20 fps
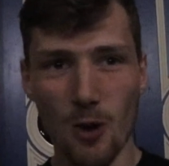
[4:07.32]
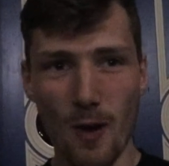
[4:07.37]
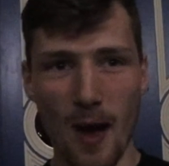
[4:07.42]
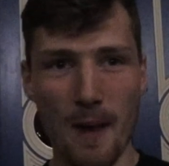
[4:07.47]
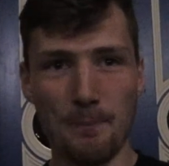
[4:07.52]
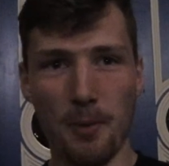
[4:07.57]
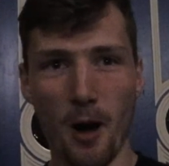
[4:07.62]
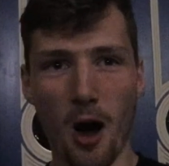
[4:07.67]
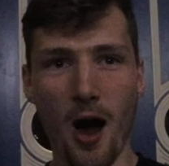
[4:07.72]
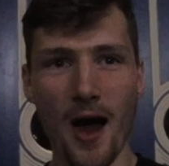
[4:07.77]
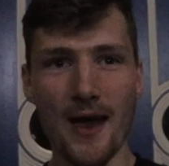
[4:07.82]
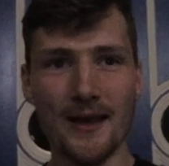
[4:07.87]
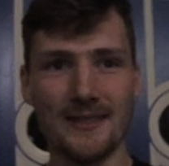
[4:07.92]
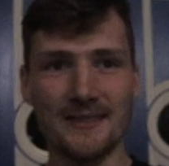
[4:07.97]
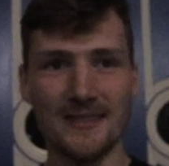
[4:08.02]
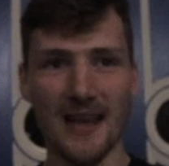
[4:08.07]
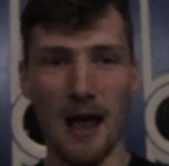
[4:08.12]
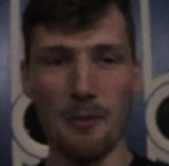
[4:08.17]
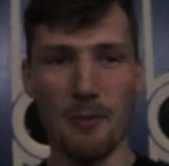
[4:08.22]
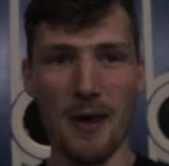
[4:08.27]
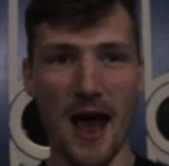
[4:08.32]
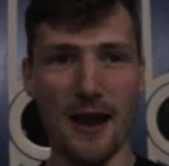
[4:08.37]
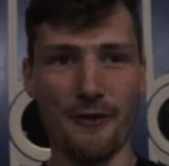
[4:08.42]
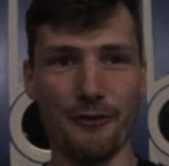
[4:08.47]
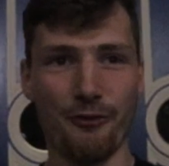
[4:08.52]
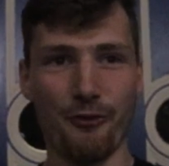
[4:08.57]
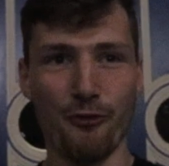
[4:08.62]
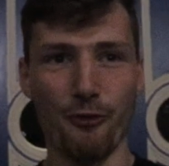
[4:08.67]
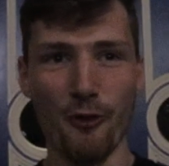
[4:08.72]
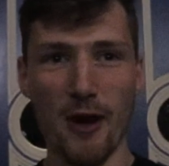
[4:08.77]
Two had buys, and we had
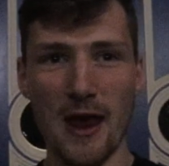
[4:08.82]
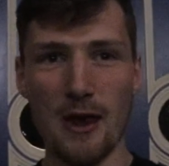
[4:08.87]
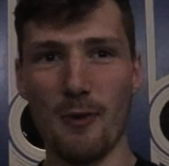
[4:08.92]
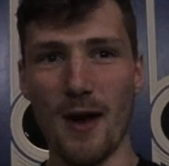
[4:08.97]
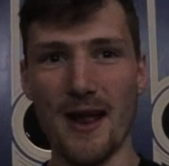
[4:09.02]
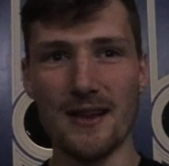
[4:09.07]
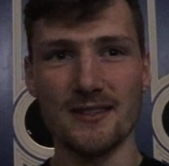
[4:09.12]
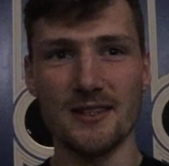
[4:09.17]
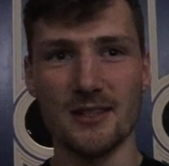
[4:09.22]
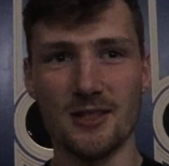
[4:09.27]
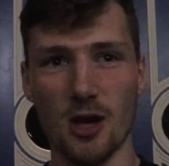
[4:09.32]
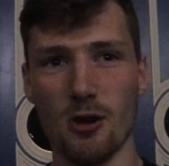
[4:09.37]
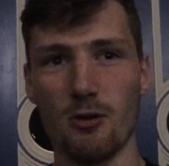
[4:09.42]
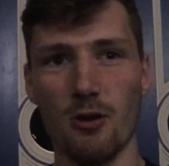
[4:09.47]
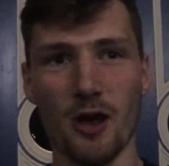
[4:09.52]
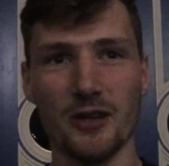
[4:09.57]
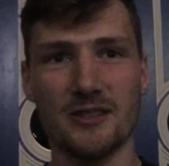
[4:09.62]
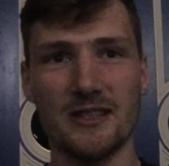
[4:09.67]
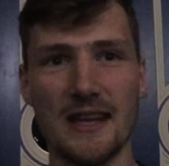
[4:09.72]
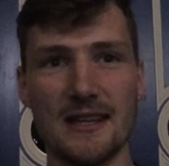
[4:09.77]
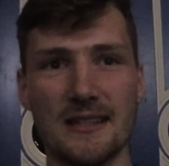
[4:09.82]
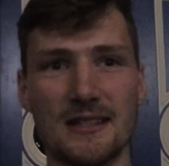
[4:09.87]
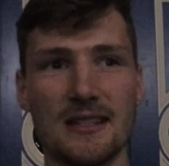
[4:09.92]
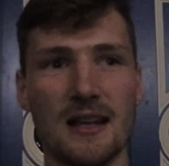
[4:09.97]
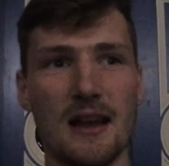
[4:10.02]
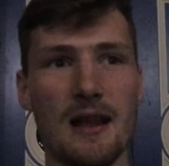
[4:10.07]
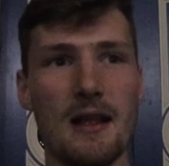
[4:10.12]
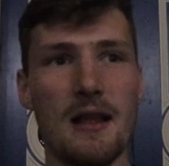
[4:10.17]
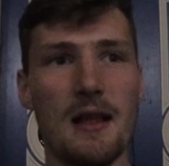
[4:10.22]
three wins and two losses.